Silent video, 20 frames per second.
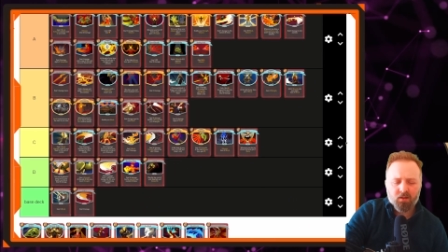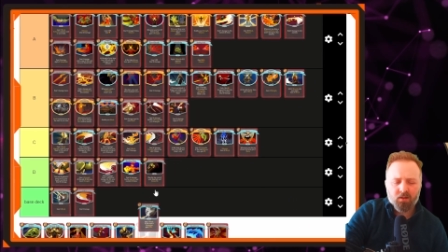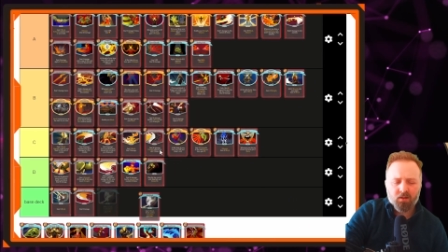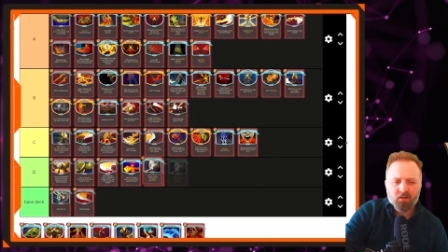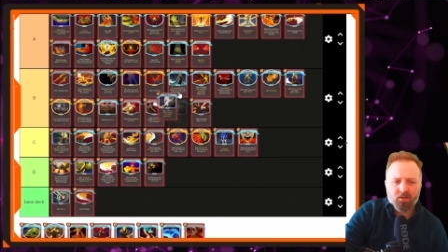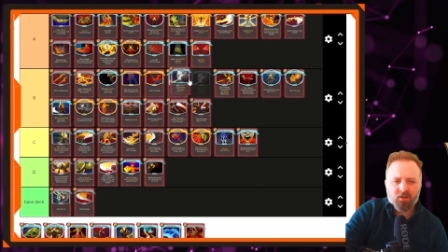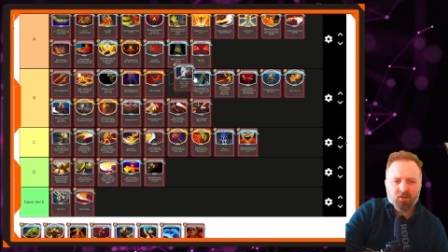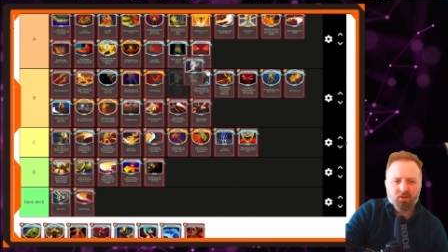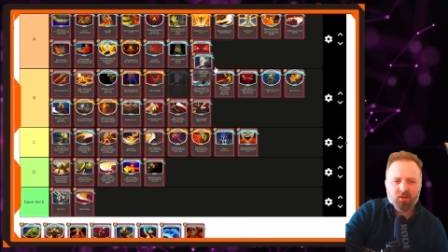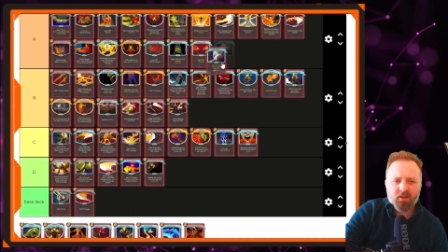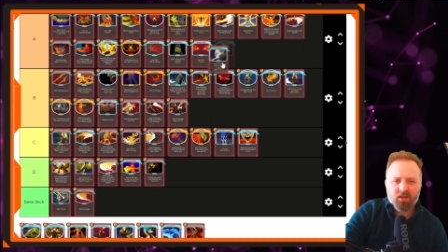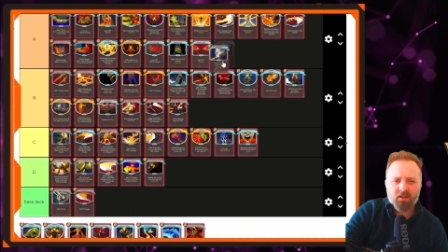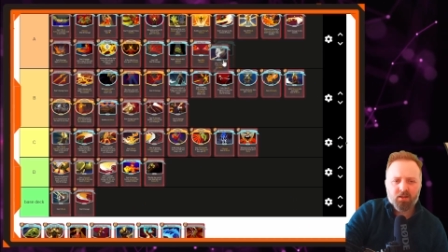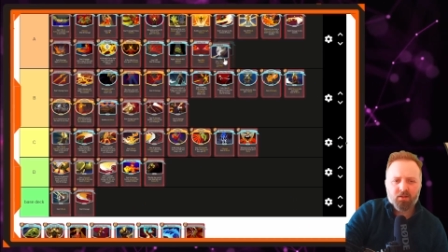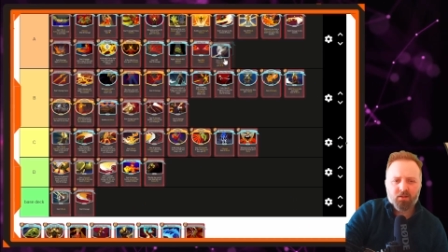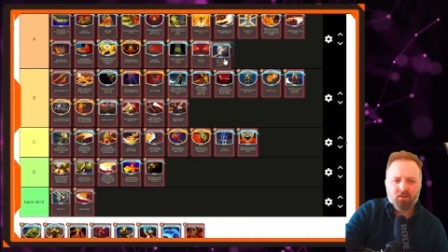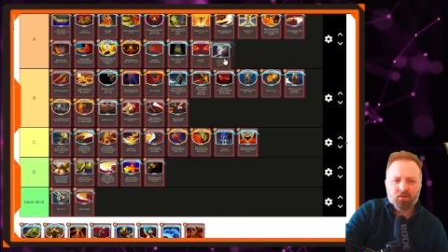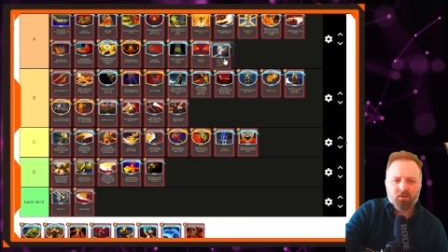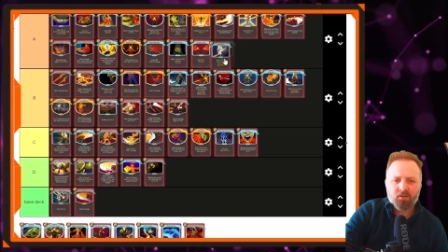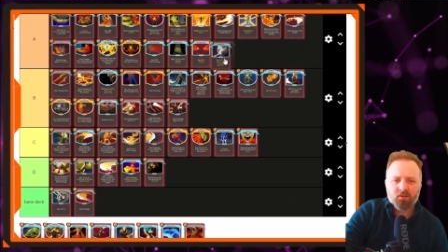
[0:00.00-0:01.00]

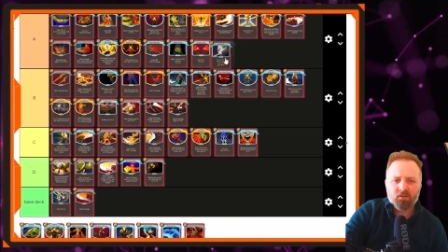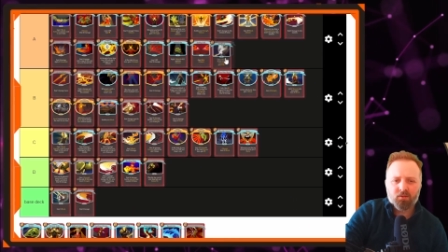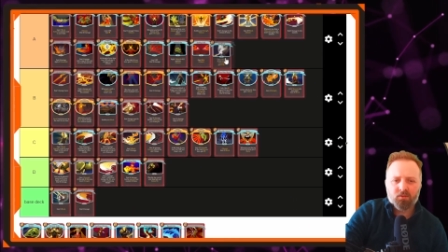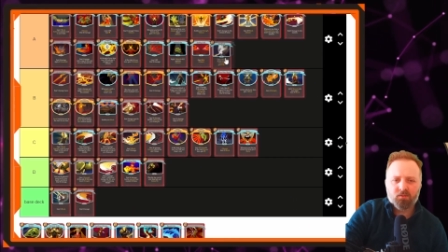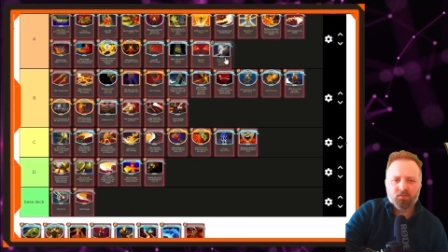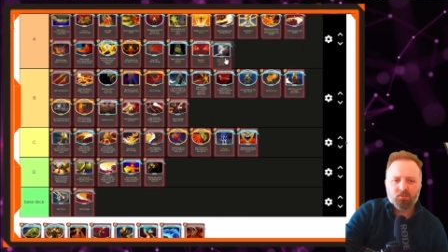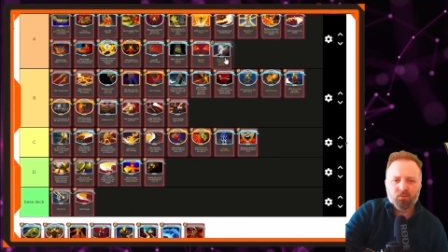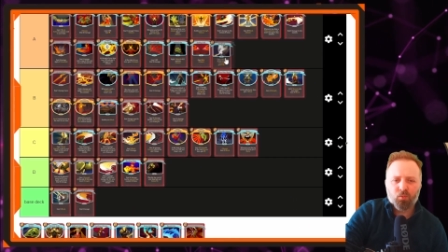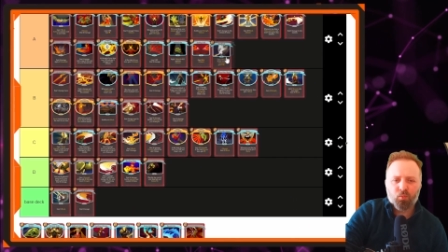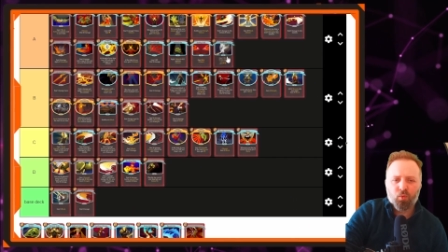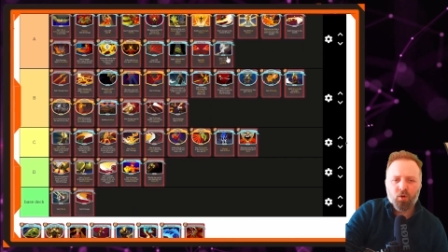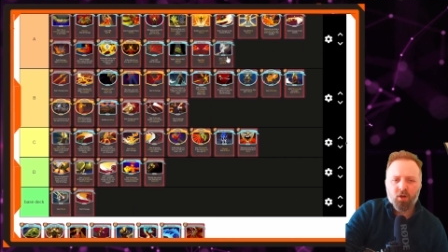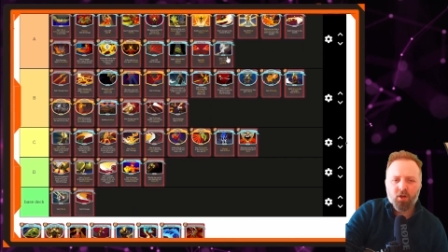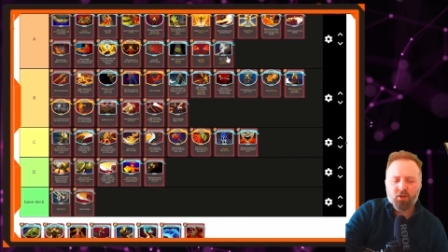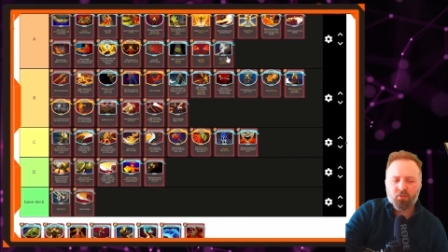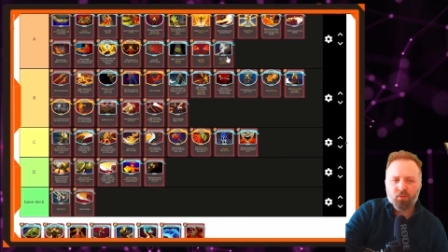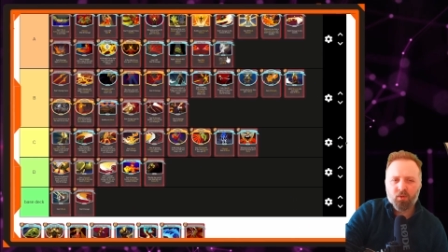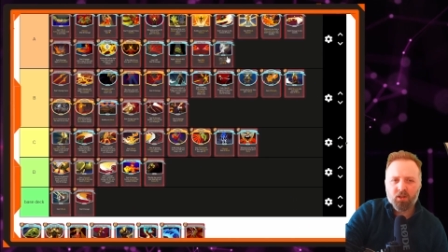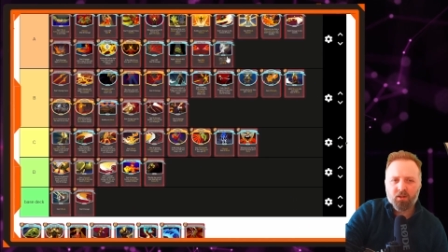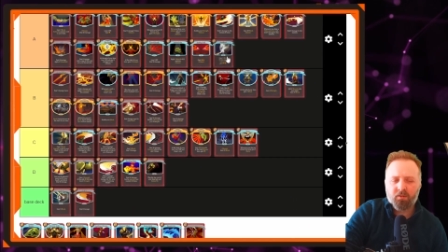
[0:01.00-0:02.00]
Sentinel.
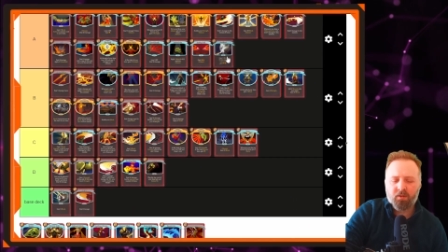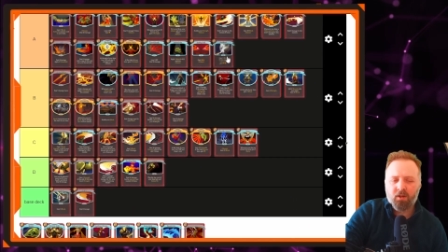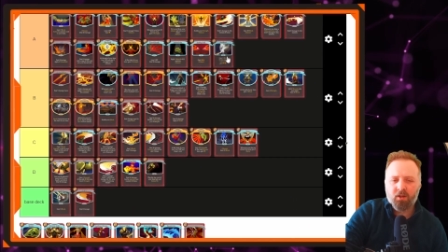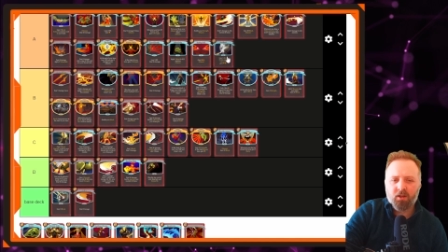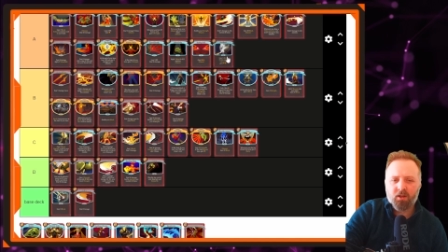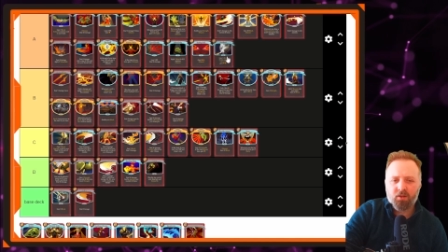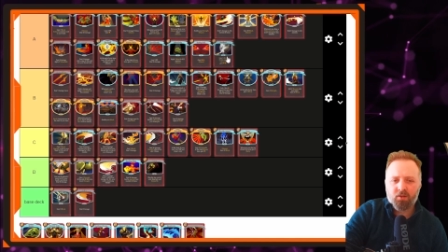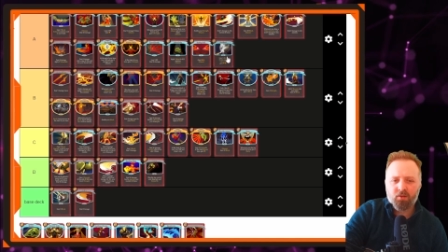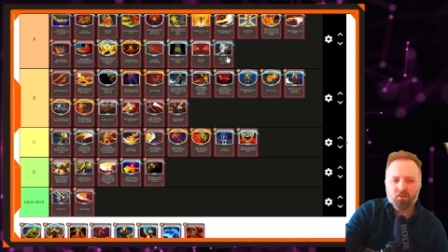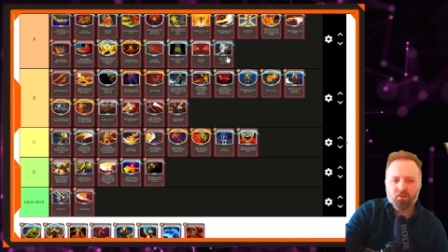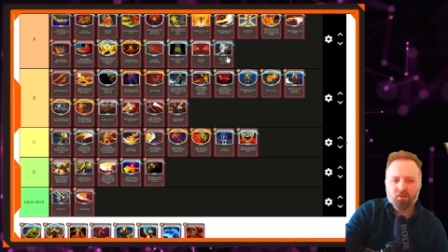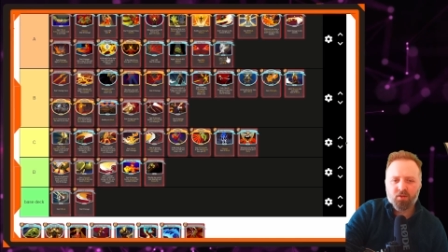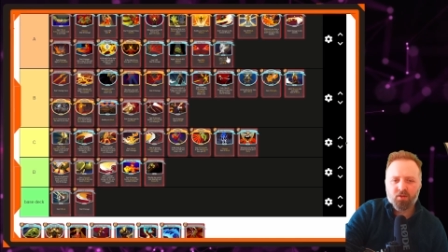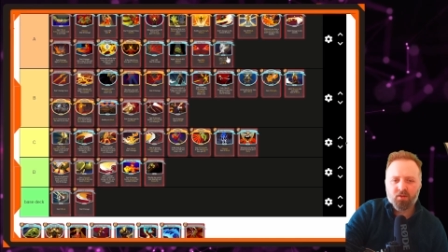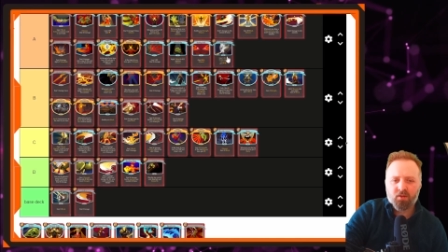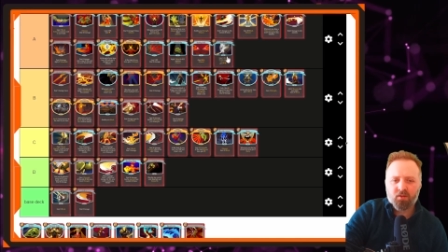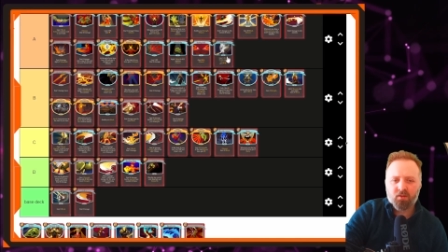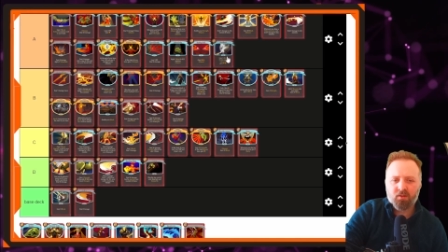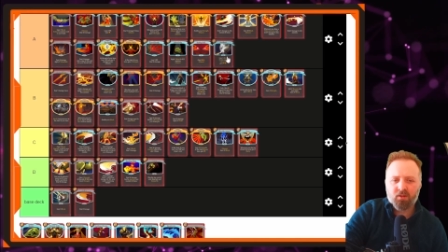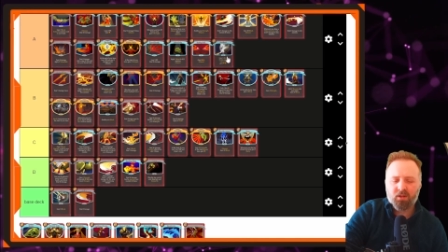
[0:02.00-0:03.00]
Works well if you can exhaust it.